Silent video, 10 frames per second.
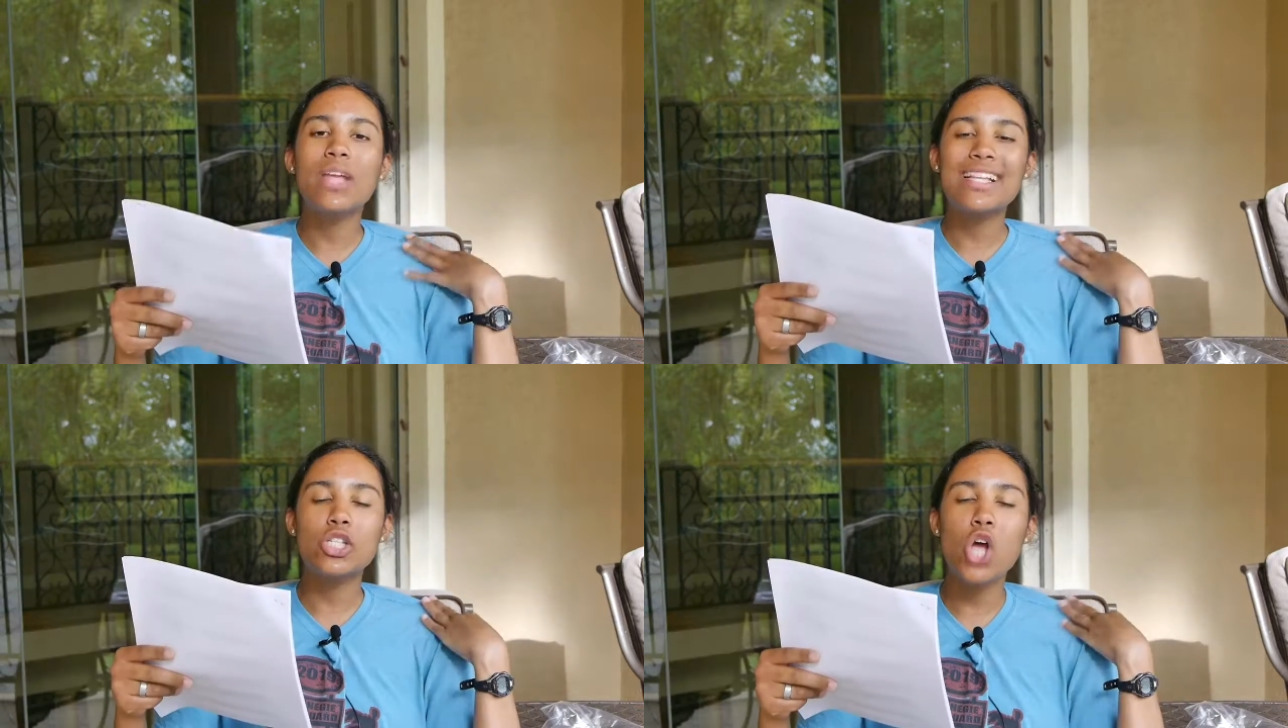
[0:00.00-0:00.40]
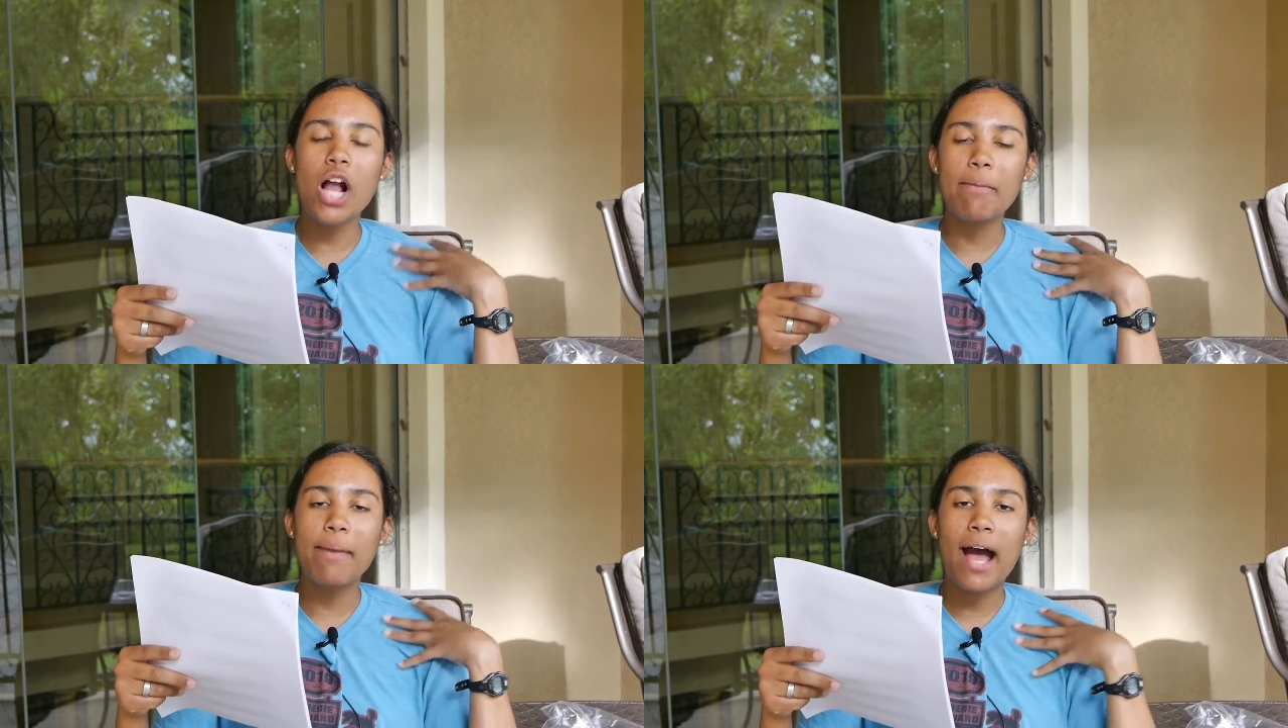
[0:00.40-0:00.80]
Let's
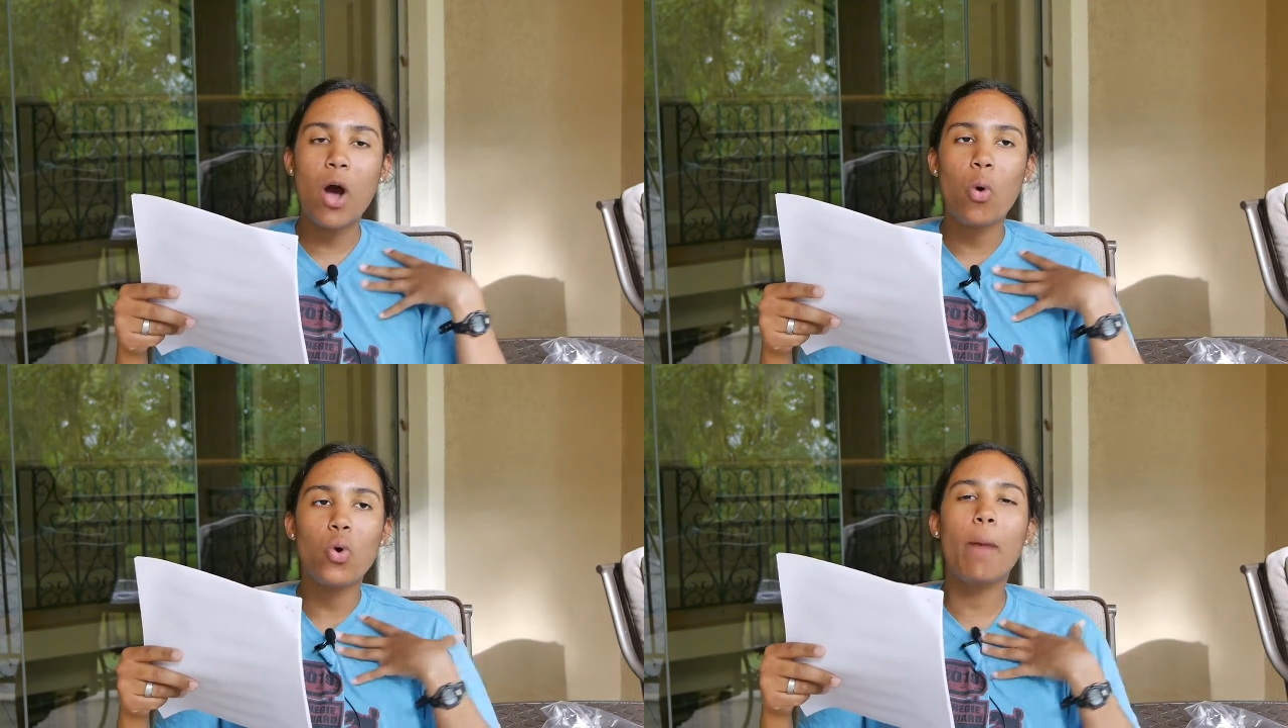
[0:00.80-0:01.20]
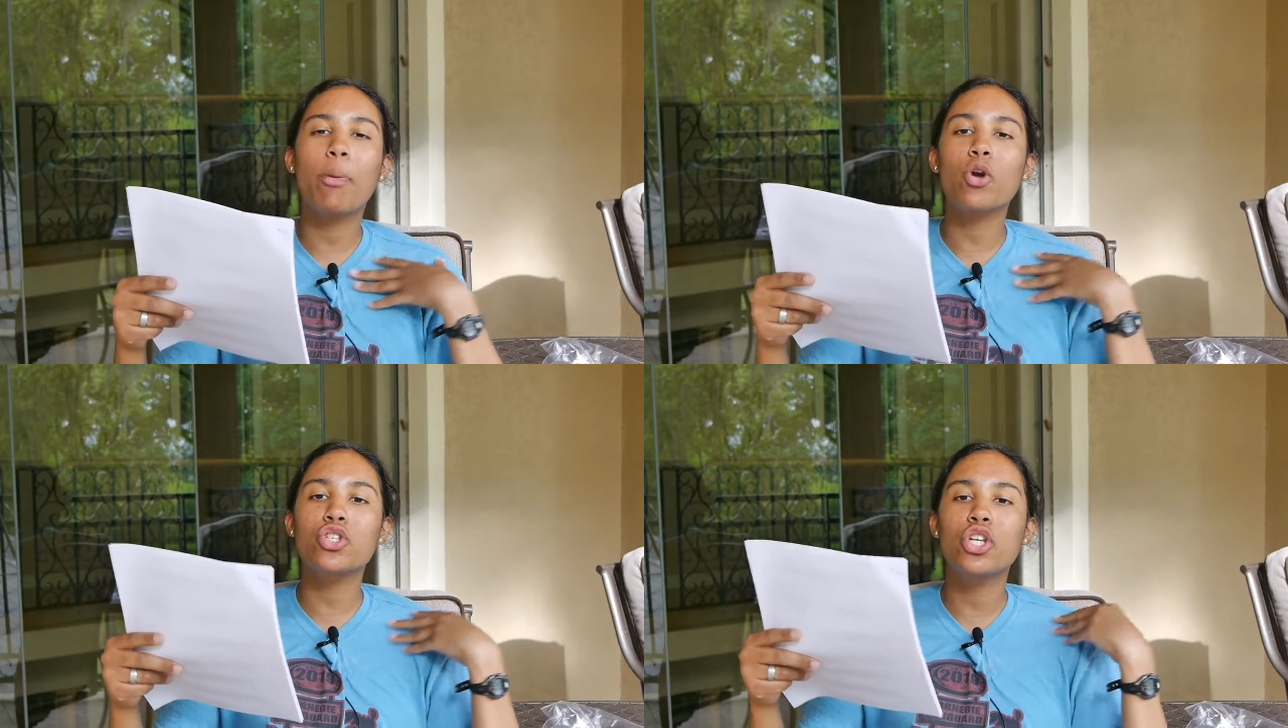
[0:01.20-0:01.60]
talk about a
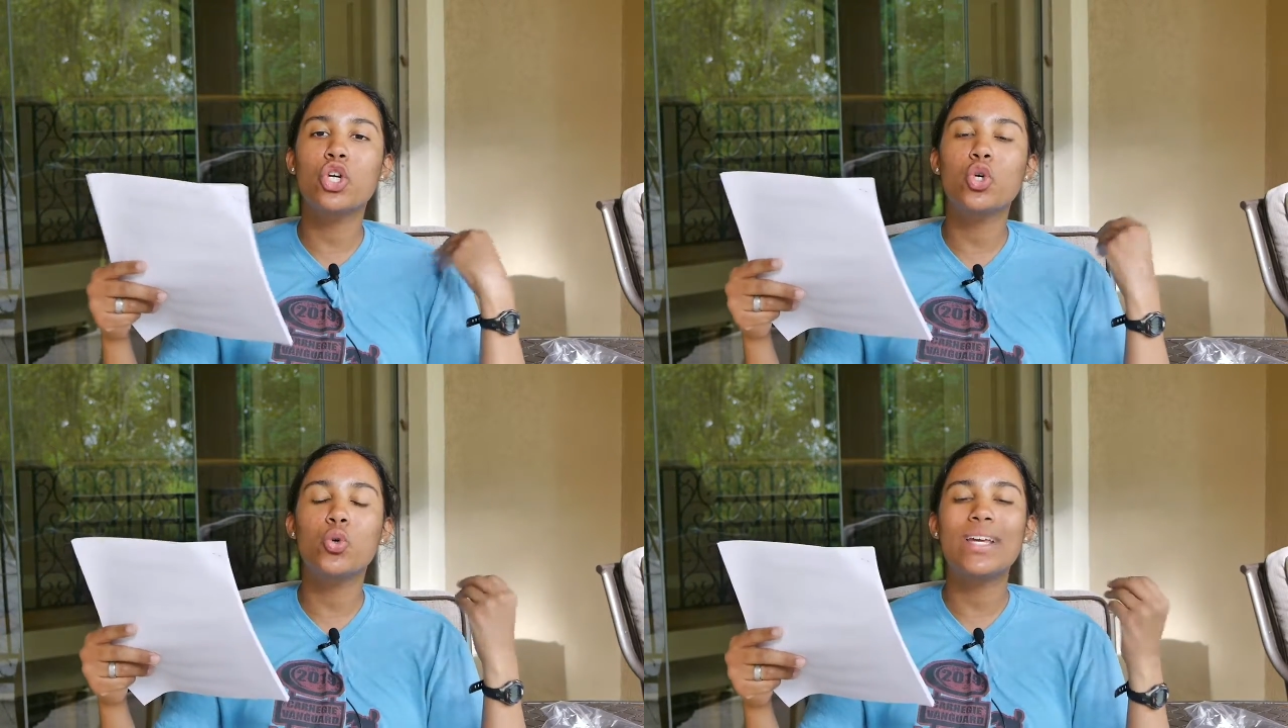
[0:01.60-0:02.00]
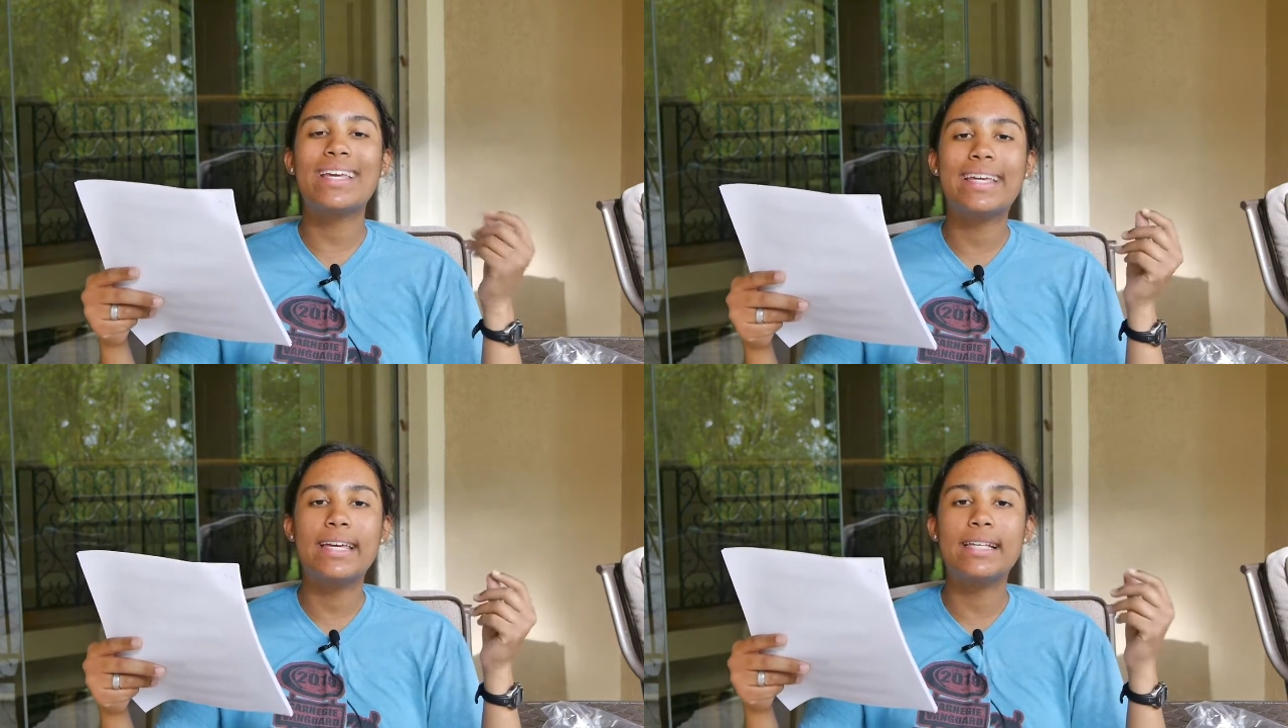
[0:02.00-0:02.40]
person who
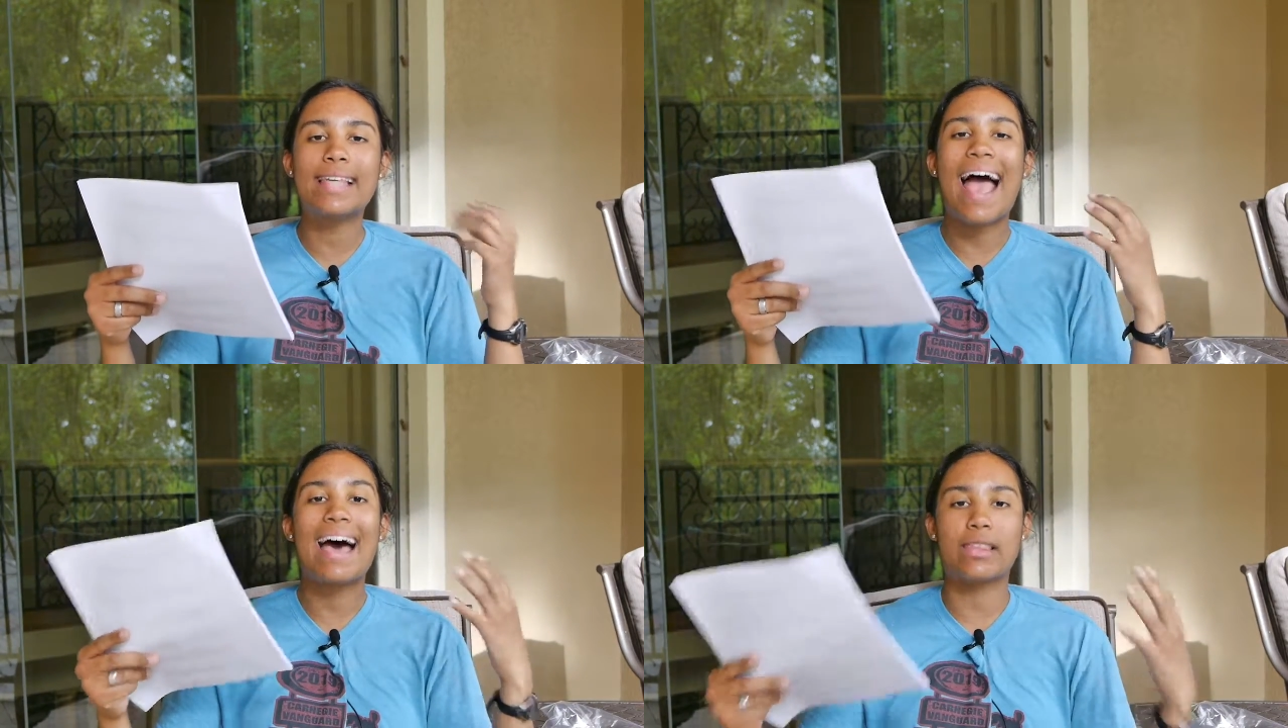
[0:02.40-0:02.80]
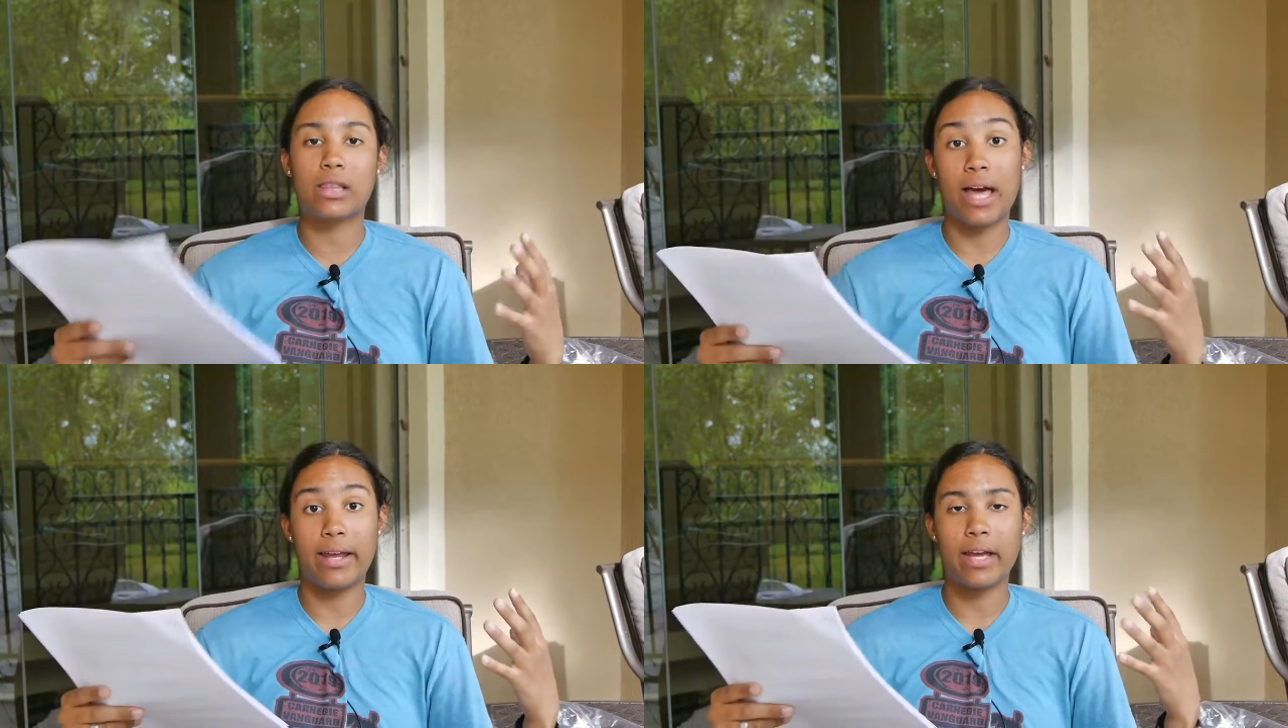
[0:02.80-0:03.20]
is
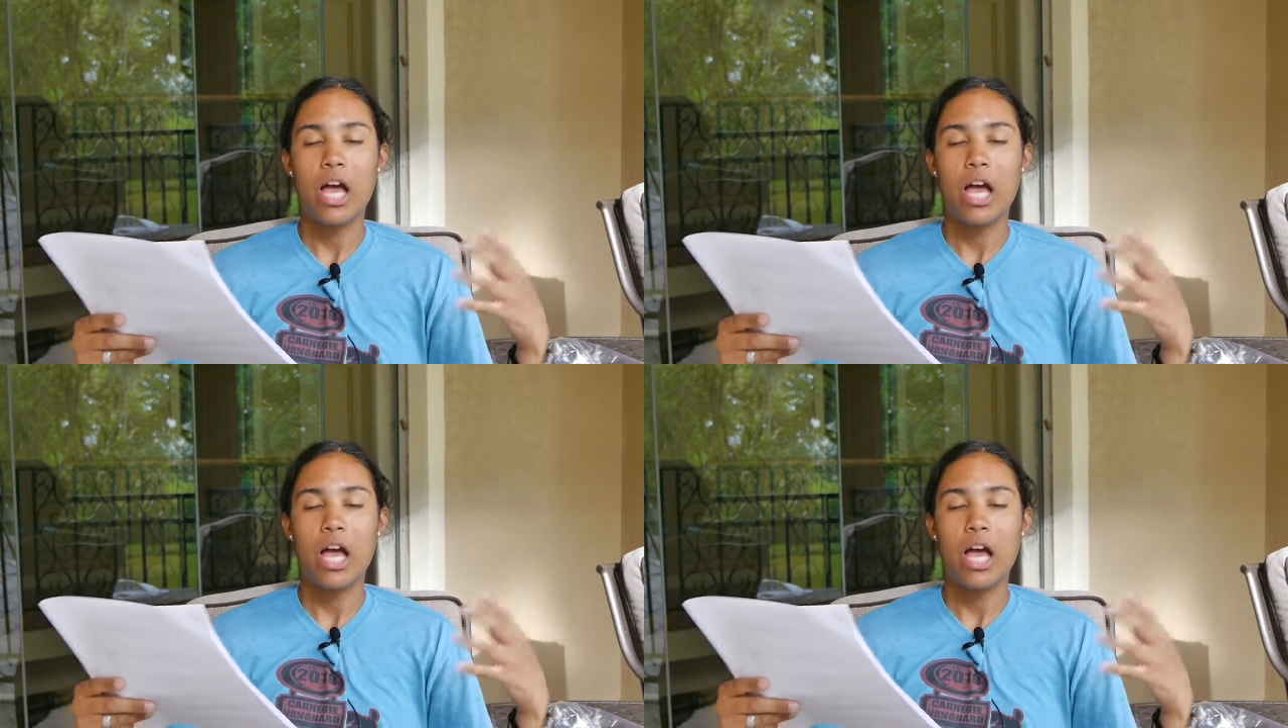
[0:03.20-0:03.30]
athletic.